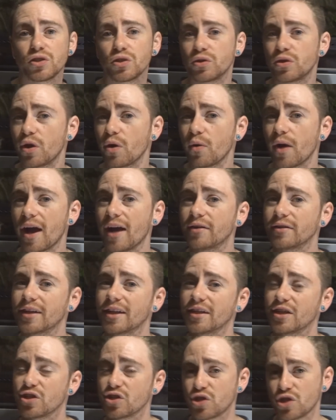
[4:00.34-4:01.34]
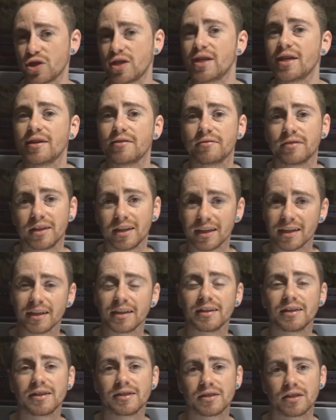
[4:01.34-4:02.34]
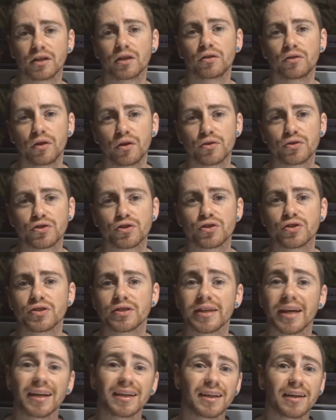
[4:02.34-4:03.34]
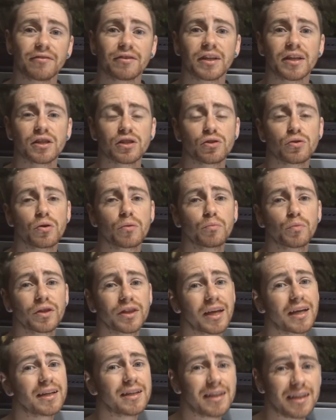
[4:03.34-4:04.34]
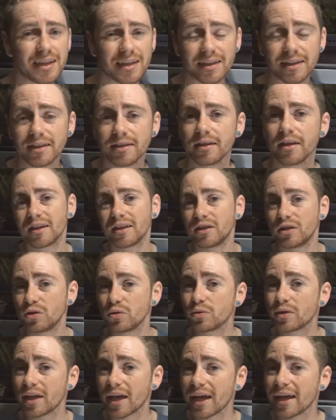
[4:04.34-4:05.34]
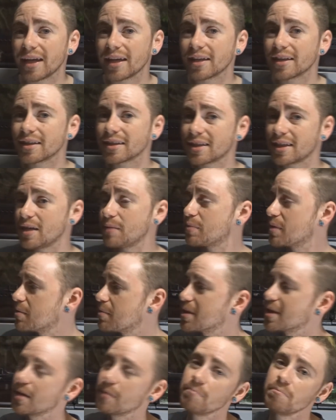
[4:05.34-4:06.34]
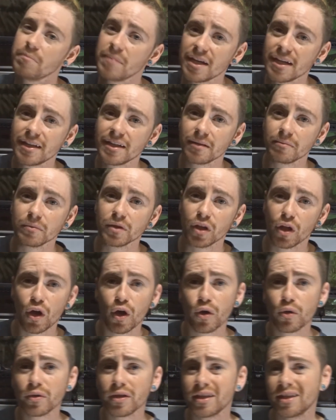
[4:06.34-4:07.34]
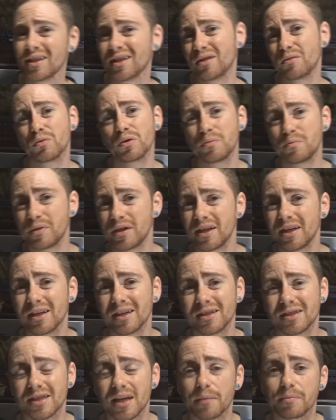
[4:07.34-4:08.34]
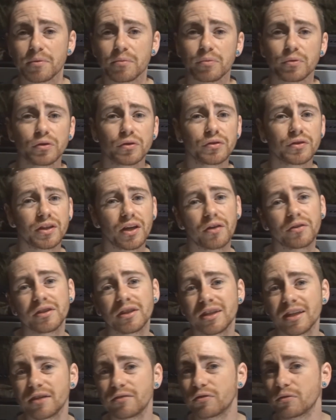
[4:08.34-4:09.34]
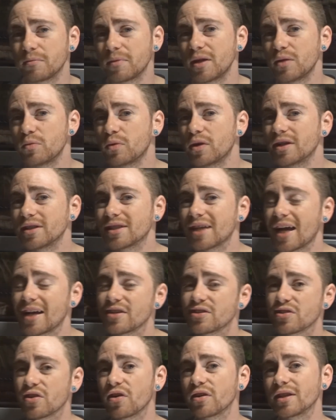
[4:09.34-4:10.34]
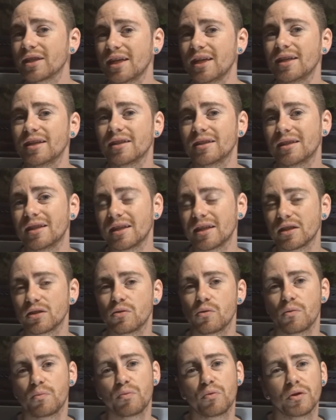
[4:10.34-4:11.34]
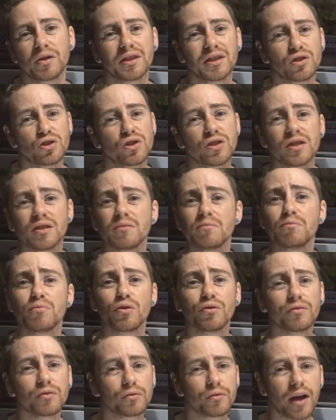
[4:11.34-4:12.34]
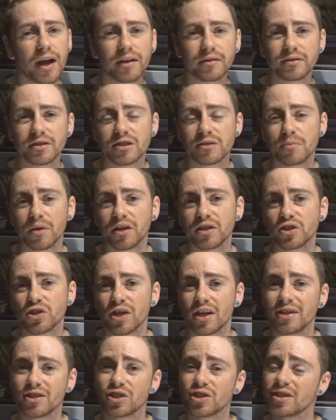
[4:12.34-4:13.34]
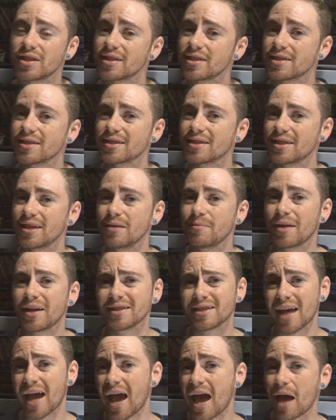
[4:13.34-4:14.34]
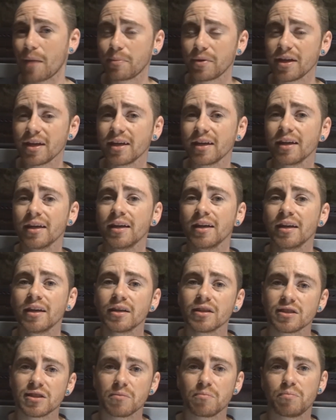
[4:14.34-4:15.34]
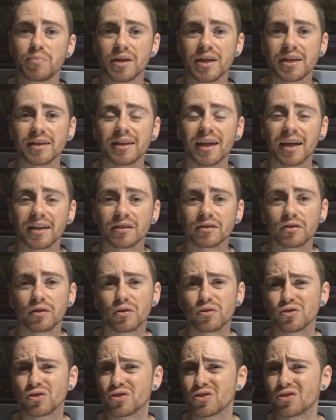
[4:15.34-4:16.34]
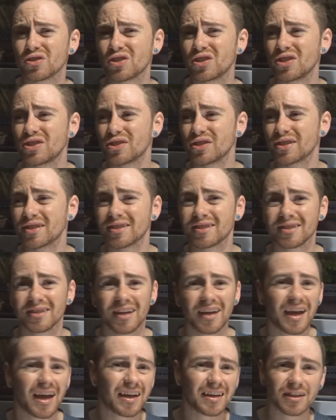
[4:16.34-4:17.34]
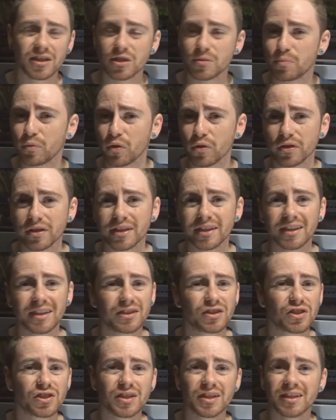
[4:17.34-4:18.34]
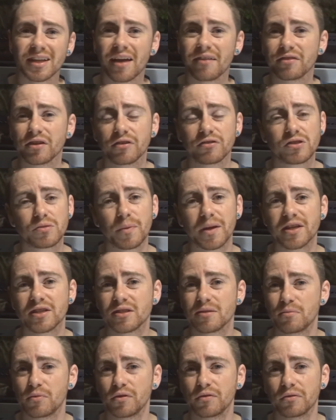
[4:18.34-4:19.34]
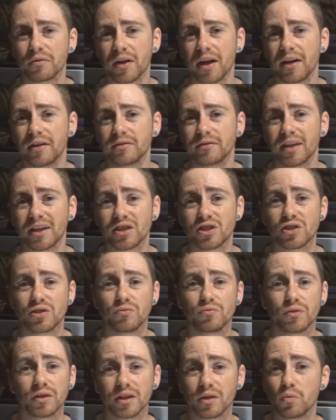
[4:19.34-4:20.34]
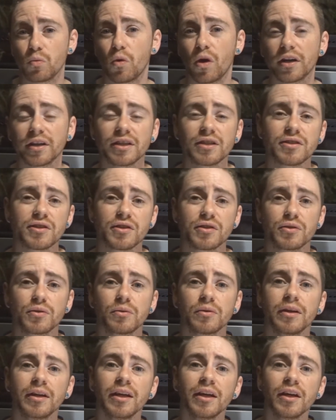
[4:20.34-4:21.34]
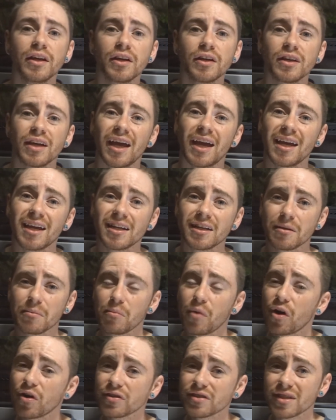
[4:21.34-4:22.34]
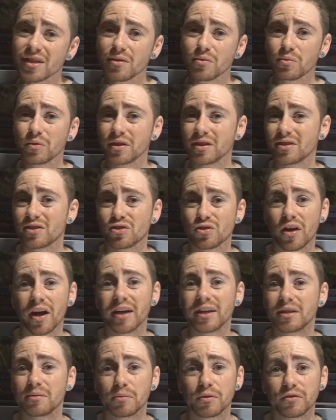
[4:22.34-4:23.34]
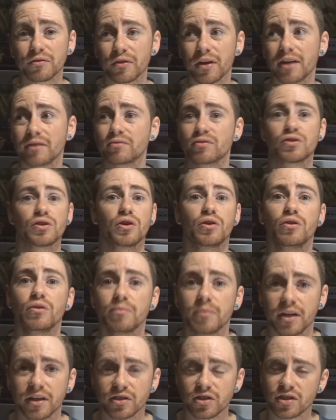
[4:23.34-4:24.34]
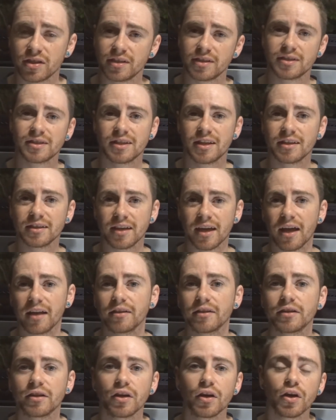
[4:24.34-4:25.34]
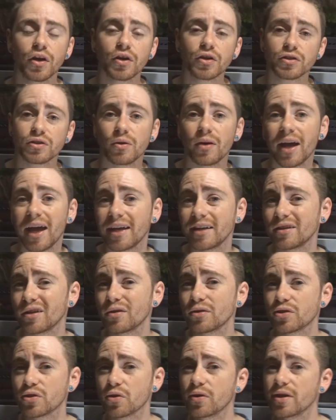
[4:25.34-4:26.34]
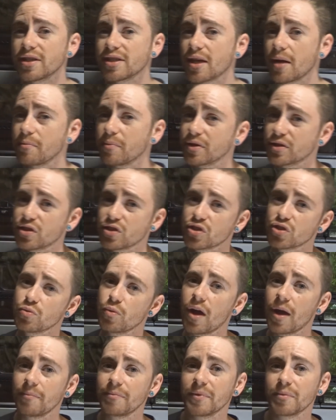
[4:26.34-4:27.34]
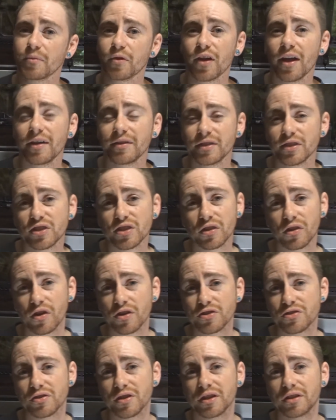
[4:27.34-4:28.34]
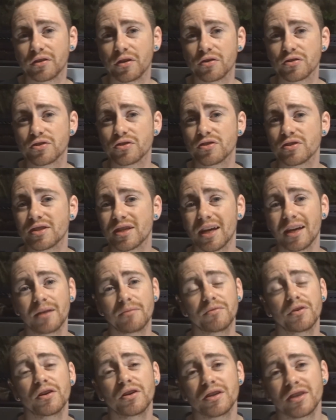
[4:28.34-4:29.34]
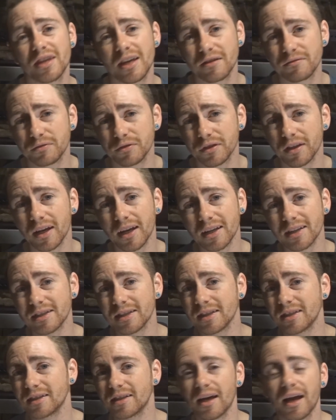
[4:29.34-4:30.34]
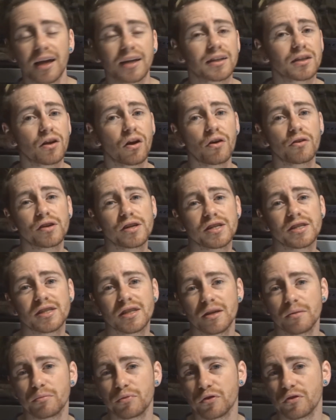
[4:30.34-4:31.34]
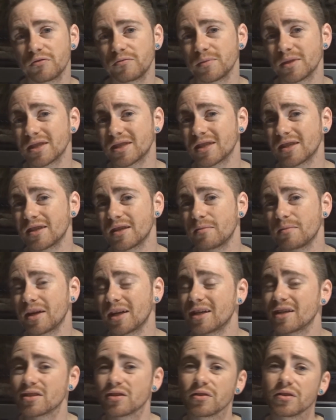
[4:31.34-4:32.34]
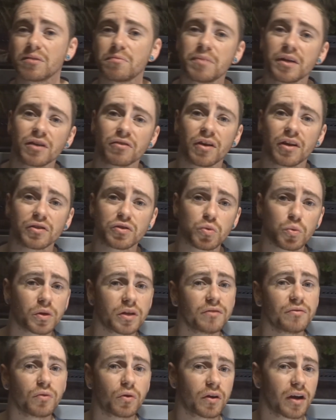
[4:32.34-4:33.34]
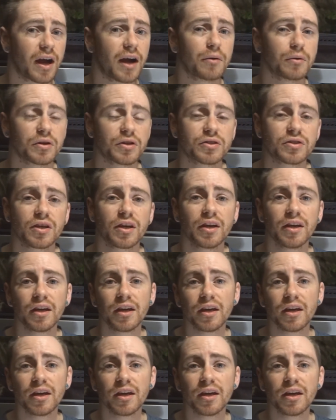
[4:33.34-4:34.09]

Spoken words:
to go out and achieve getting these enclosures and giving it to them when they need it. You can keep them in a medium-low and it would be acceptable. The only thing for me was I saw Kida getting to a point that she didn't move around as much and she didn't seem as happy to be in that enclosure. She just had explored it and she didn't have enough space to move around like she really wanted to. And Mossy was trying to move around too much in his 10-gallon, so I had no choice but to swap them around into larger enclosures, and I'm very thankful that I did. I can already see improvements in them, and it's only been around 24 hours.